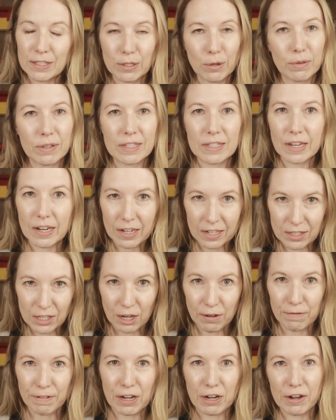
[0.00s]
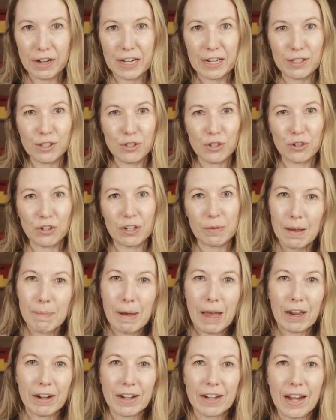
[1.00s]
So these kids are very concerned
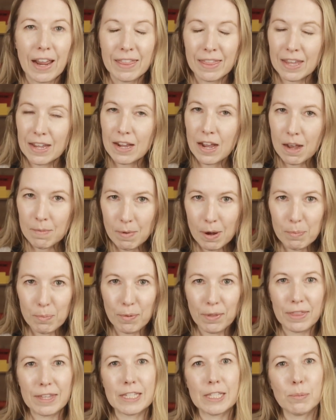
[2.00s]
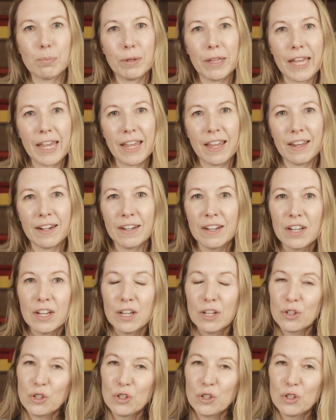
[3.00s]
about it and they come up with this plan